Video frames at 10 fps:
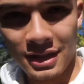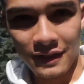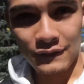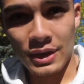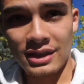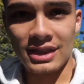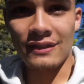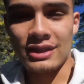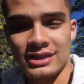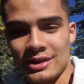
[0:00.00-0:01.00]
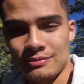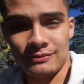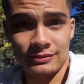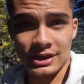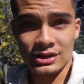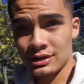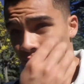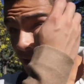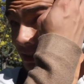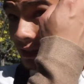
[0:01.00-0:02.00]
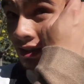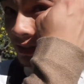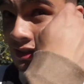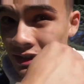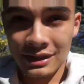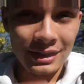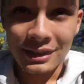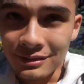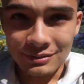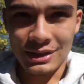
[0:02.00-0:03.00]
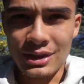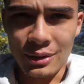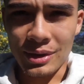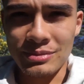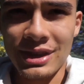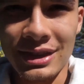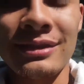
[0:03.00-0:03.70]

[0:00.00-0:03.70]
If you guys have that same issue, you know what I'm saying.